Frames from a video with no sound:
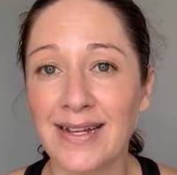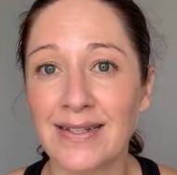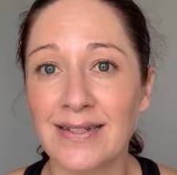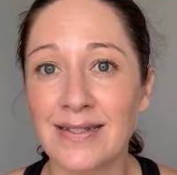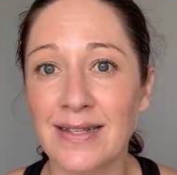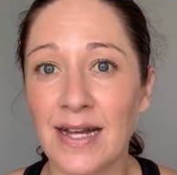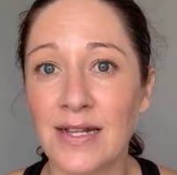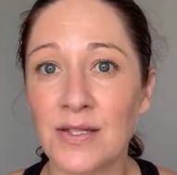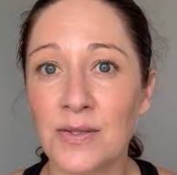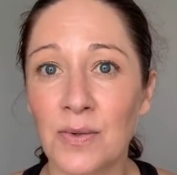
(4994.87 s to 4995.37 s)

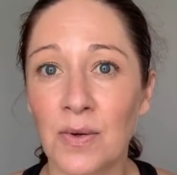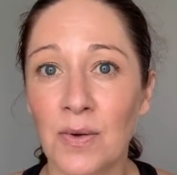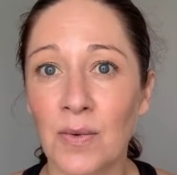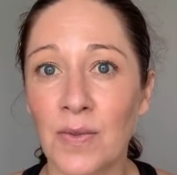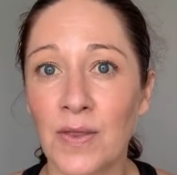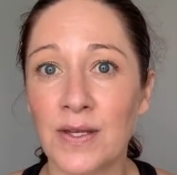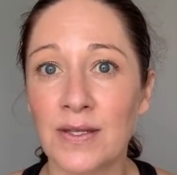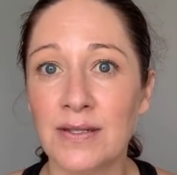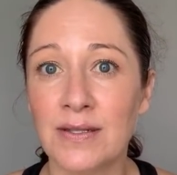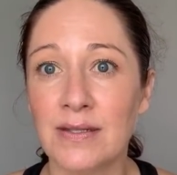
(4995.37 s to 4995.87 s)
Because that's
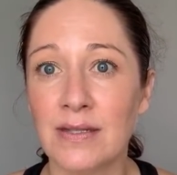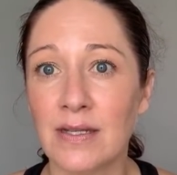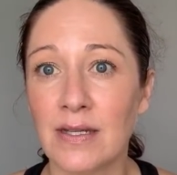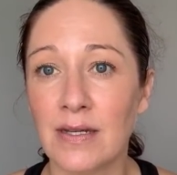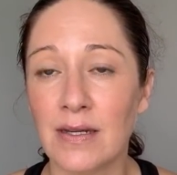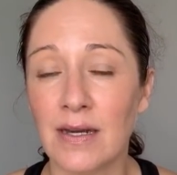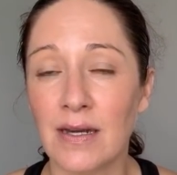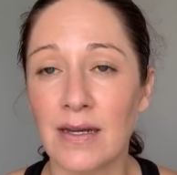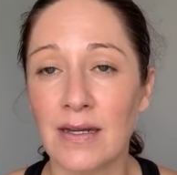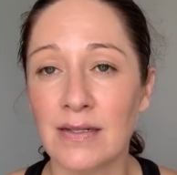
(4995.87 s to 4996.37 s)
what this
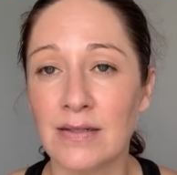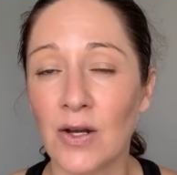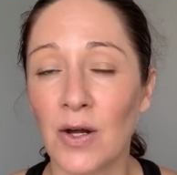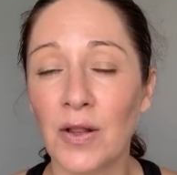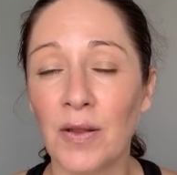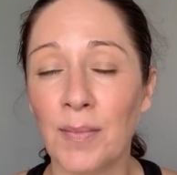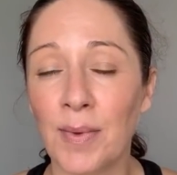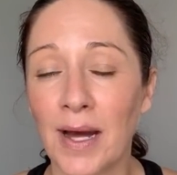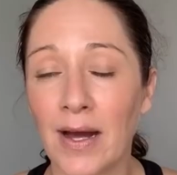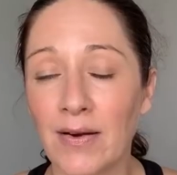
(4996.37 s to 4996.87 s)
is
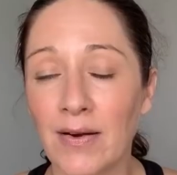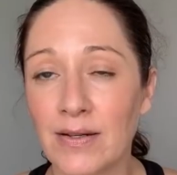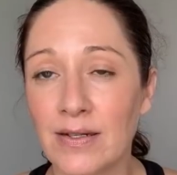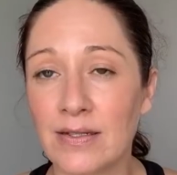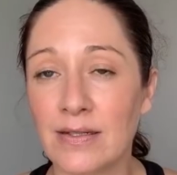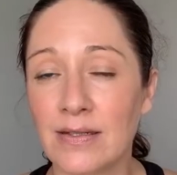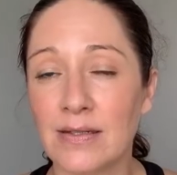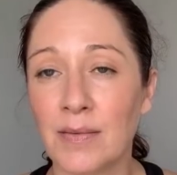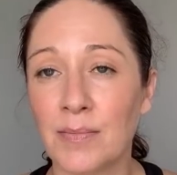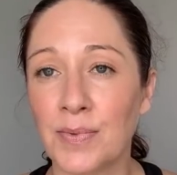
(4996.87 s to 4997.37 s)
all about
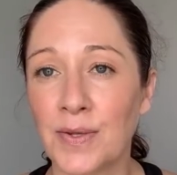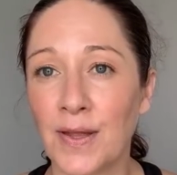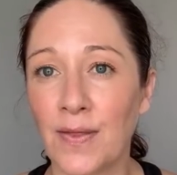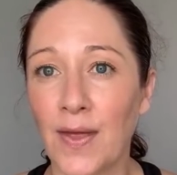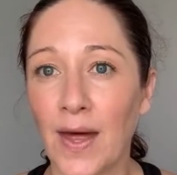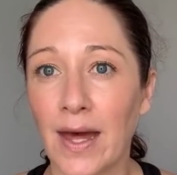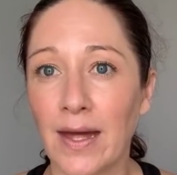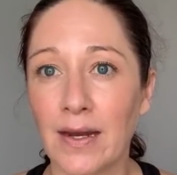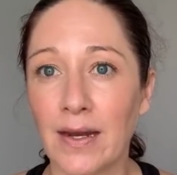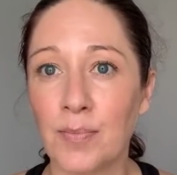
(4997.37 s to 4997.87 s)
is simply
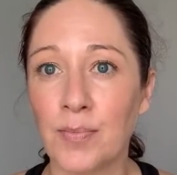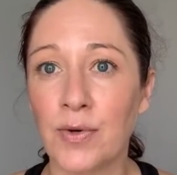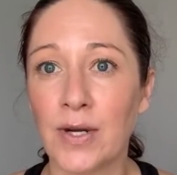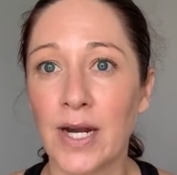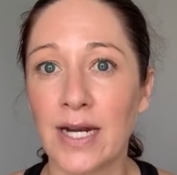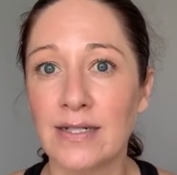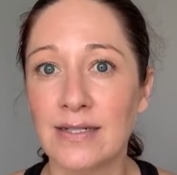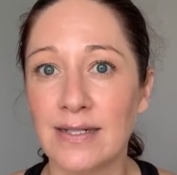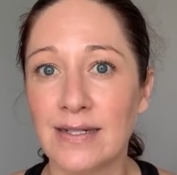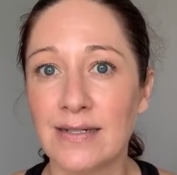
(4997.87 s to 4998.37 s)
that a
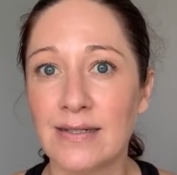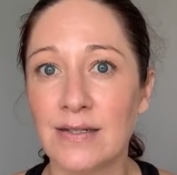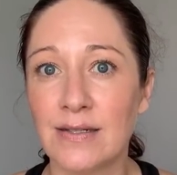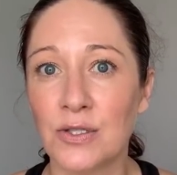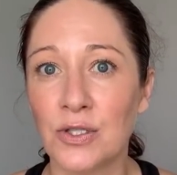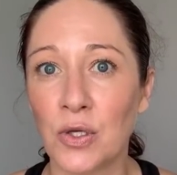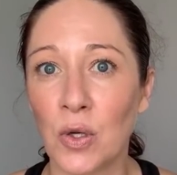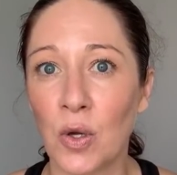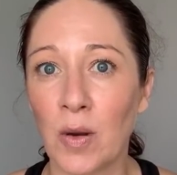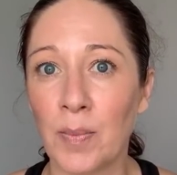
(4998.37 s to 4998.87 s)
practice to
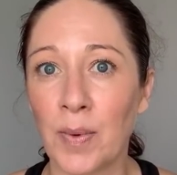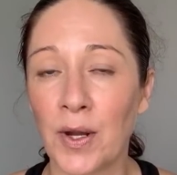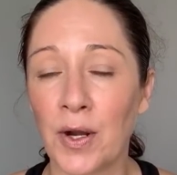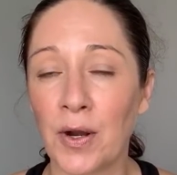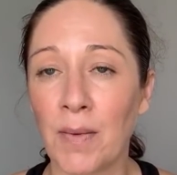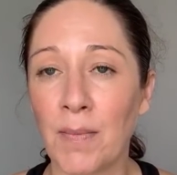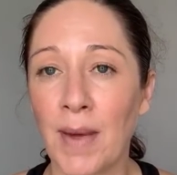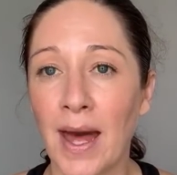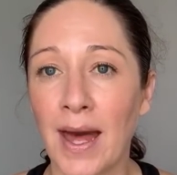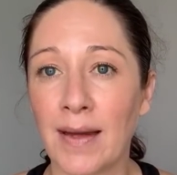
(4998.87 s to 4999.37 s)
show up on
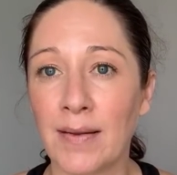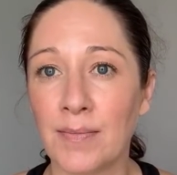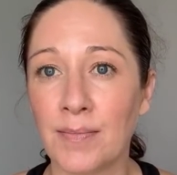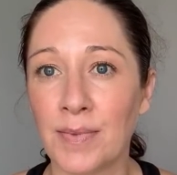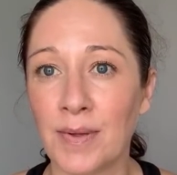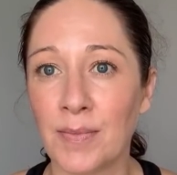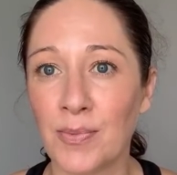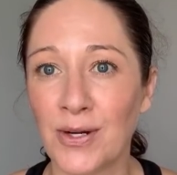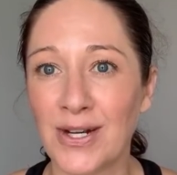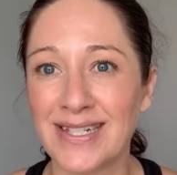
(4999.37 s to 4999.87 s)
our
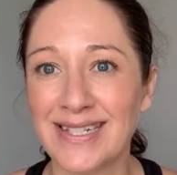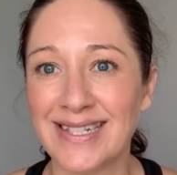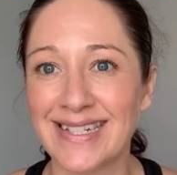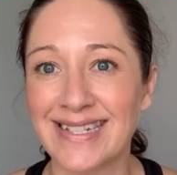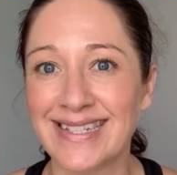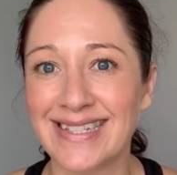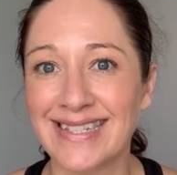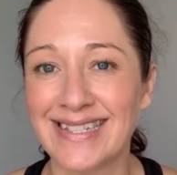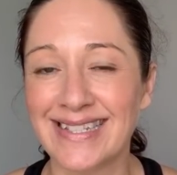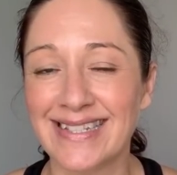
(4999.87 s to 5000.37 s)
mat, be
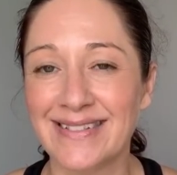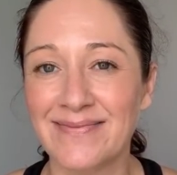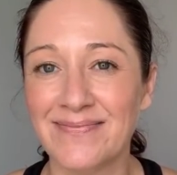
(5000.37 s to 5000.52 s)
present.